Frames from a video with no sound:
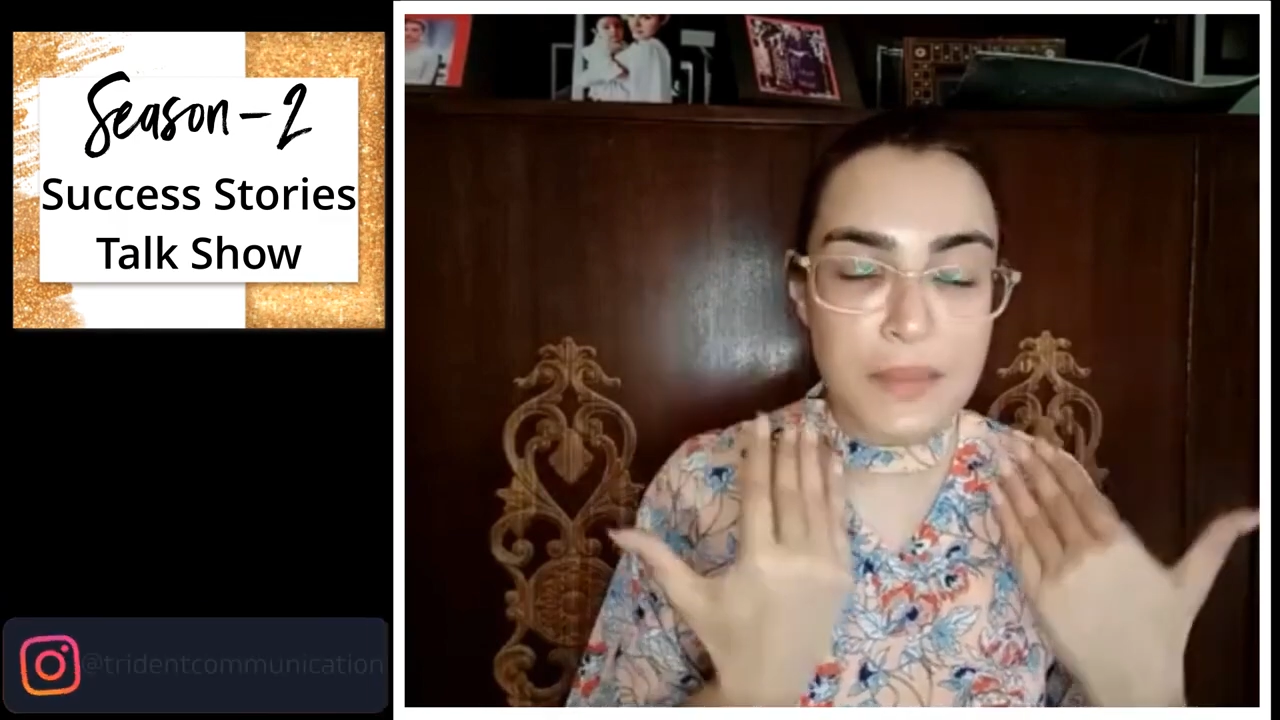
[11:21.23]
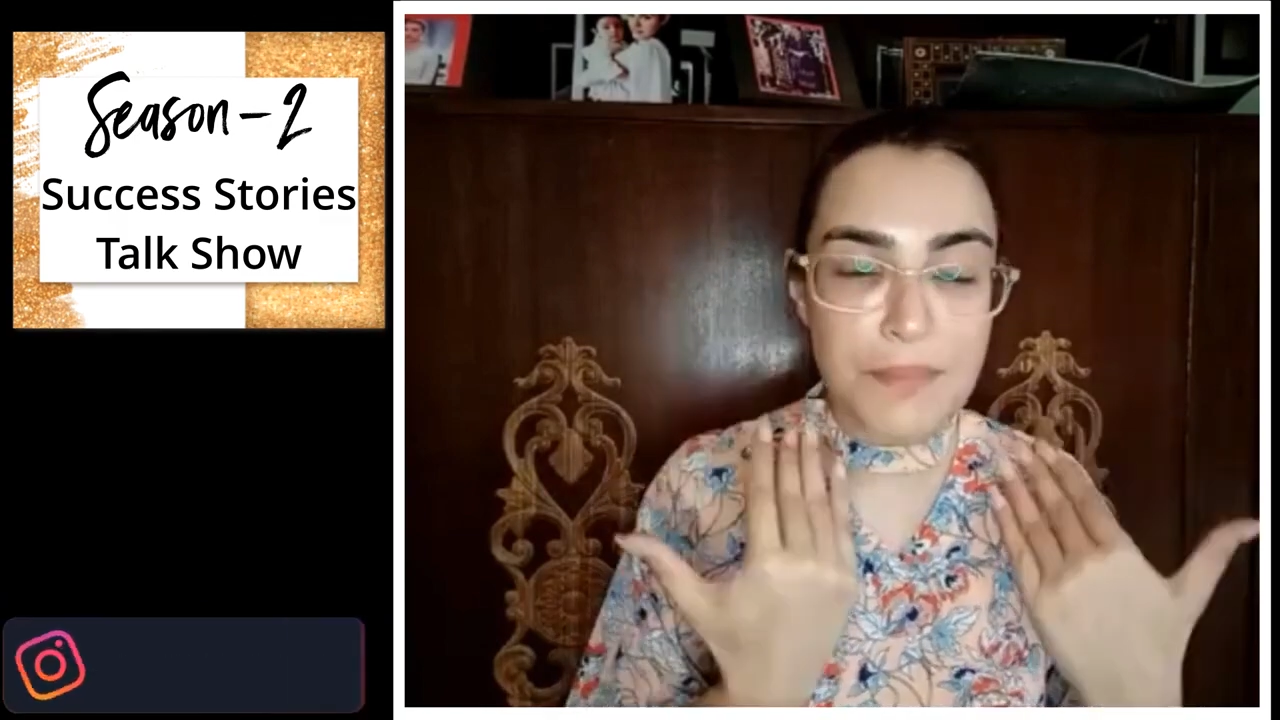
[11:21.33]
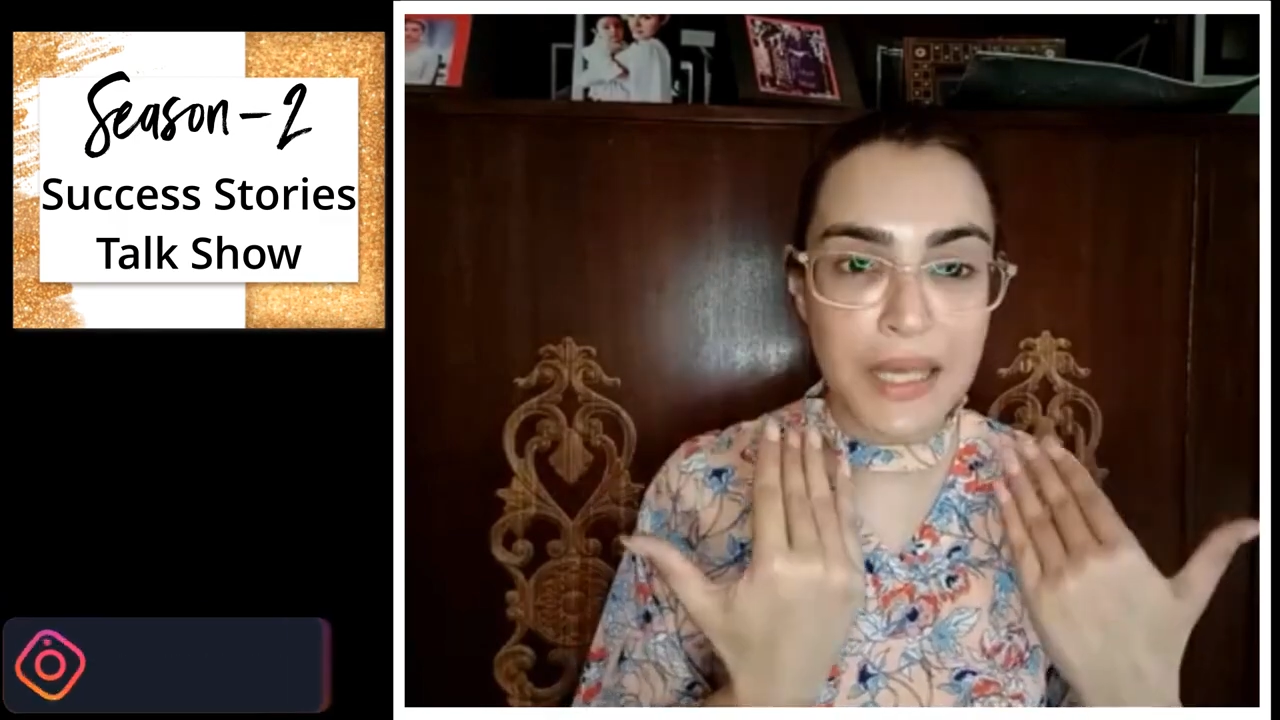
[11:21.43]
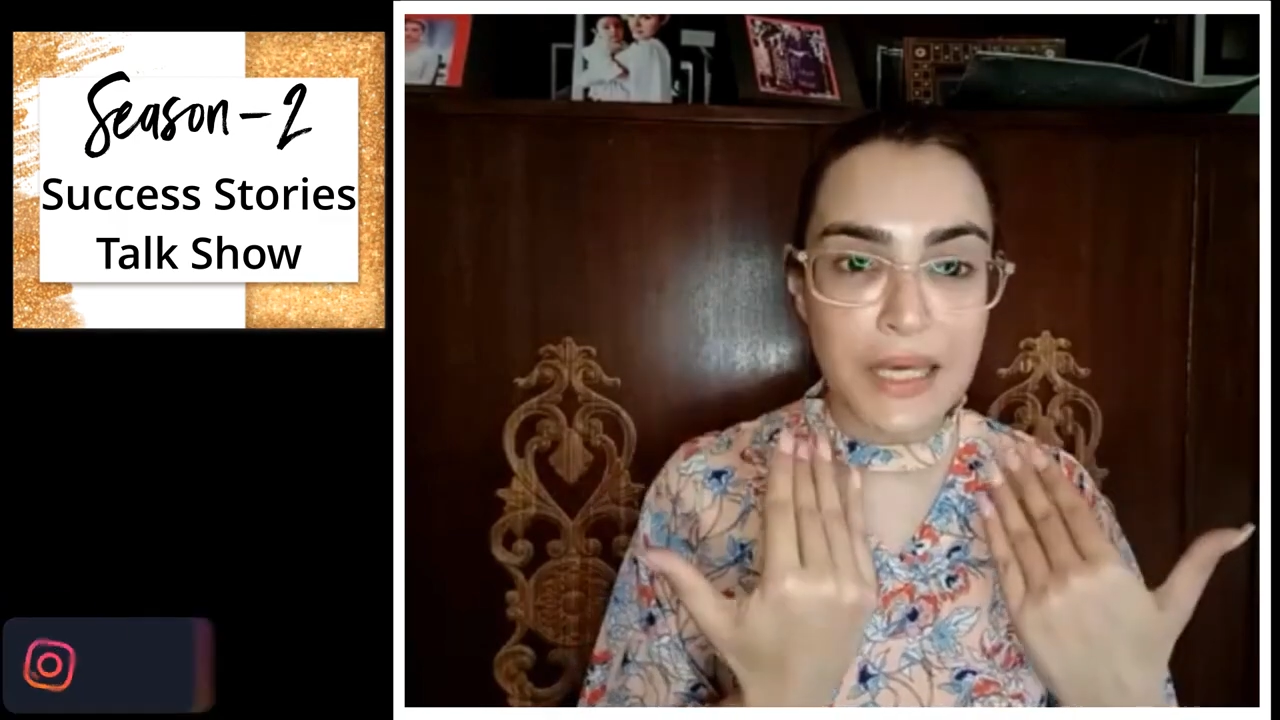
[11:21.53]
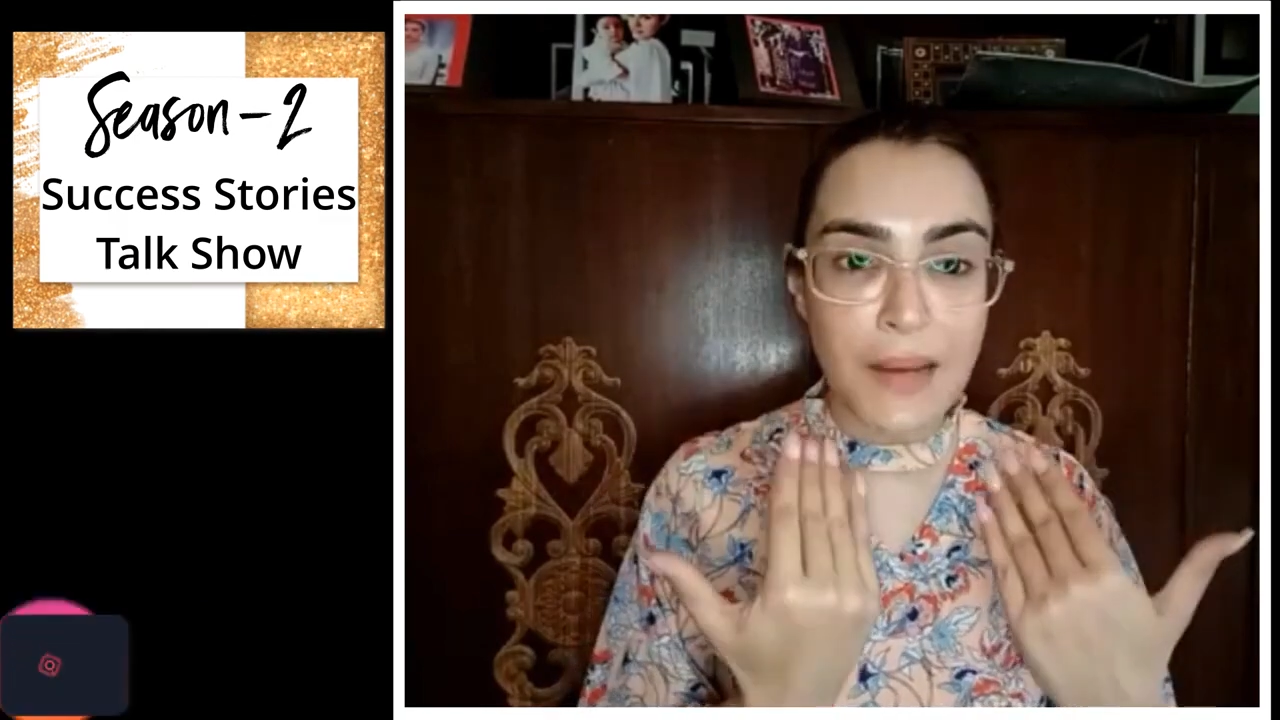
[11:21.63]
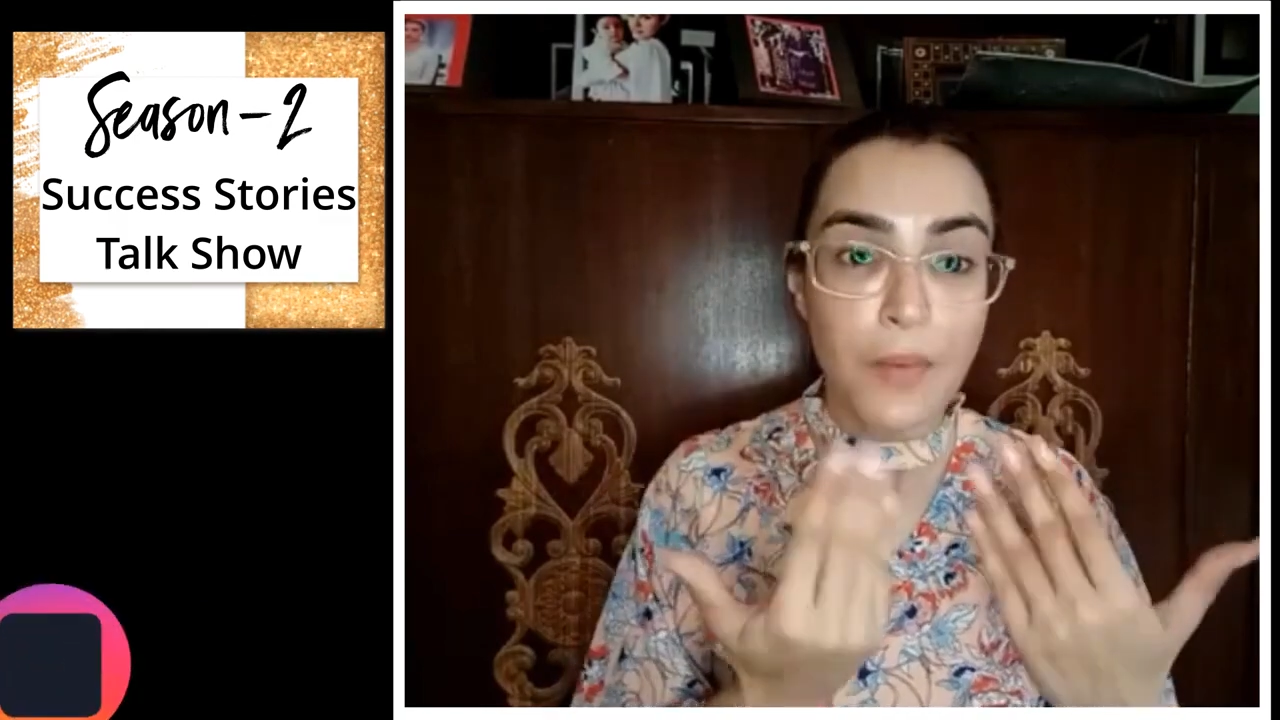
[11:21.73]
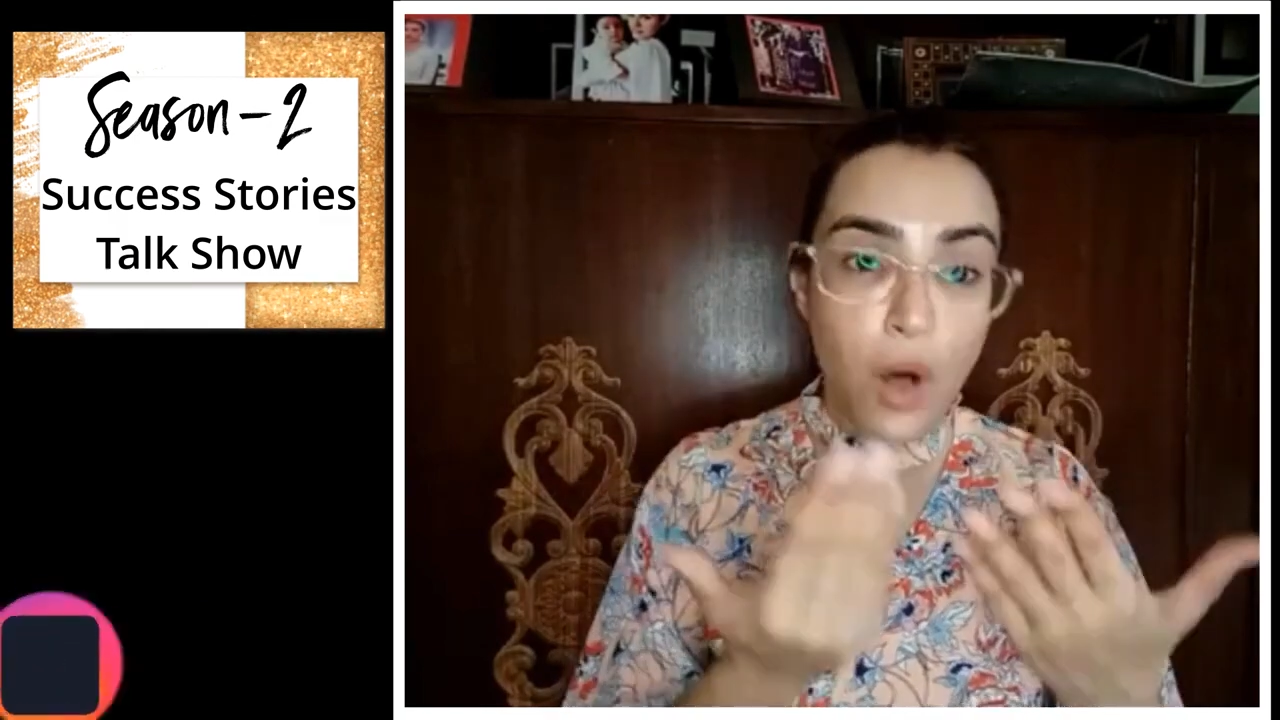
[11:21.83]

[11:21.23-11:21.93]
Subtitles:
the makeup